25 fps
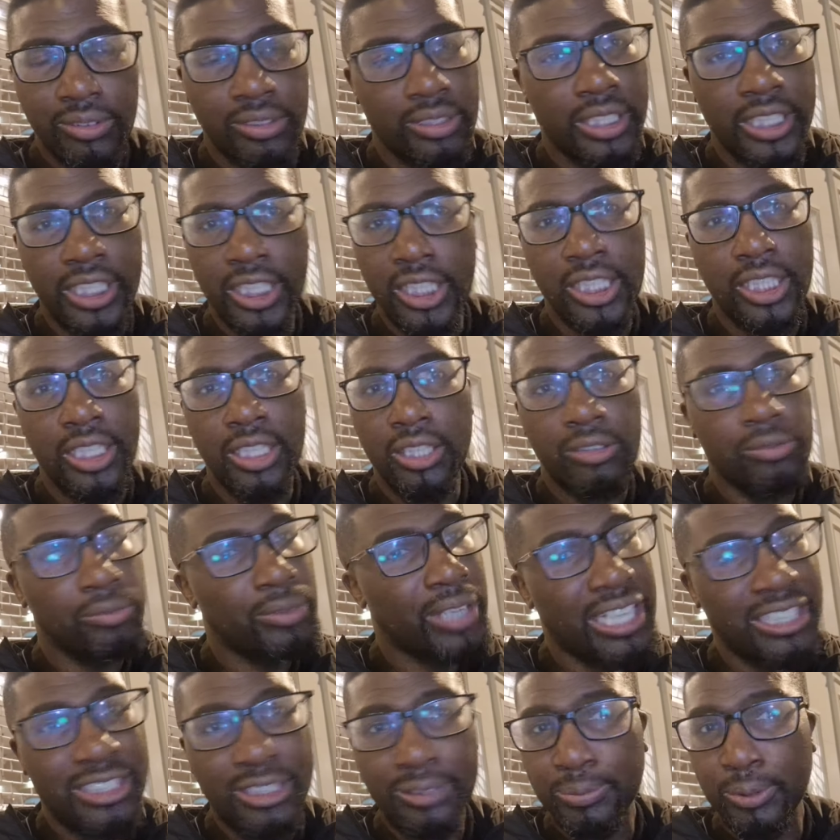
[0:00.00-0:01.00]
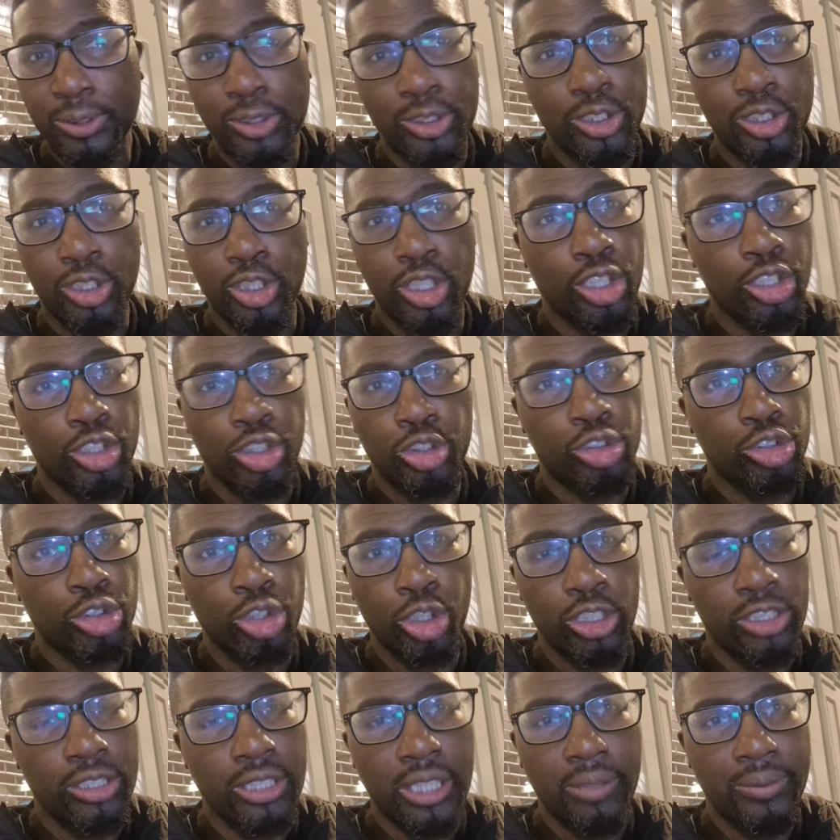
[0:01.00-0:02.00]
Ange Postecoglou's
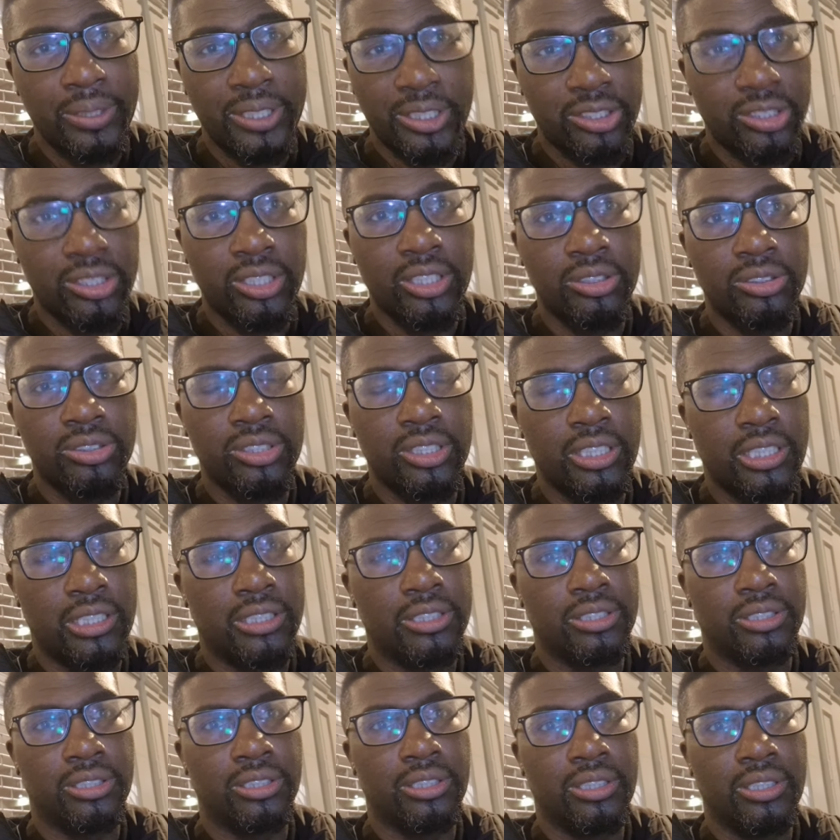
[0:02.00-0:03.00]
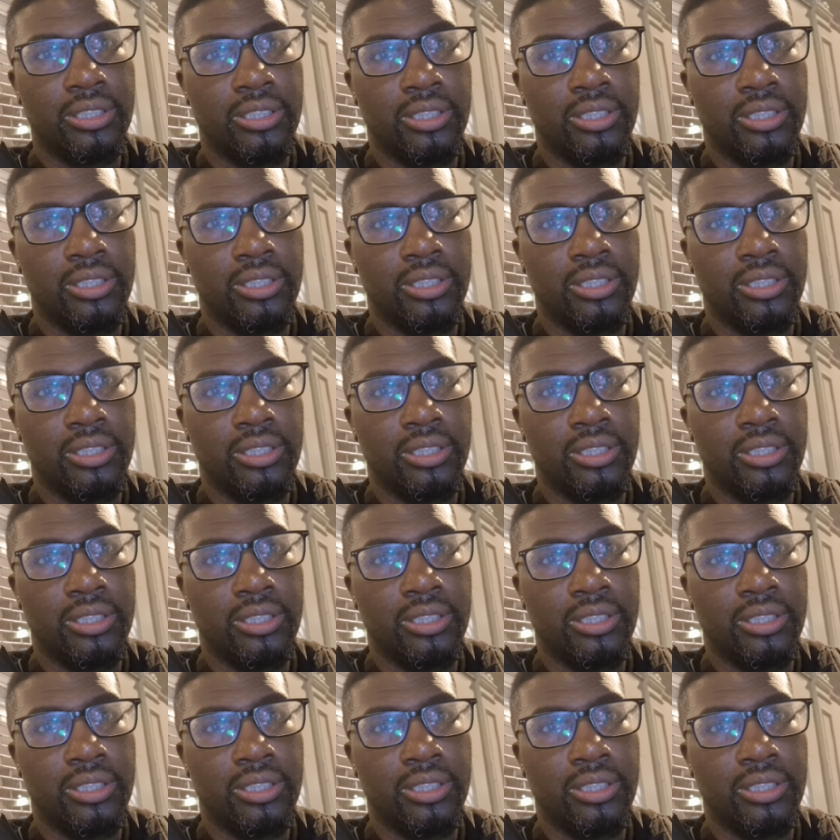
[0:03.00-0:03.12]
got no excuses,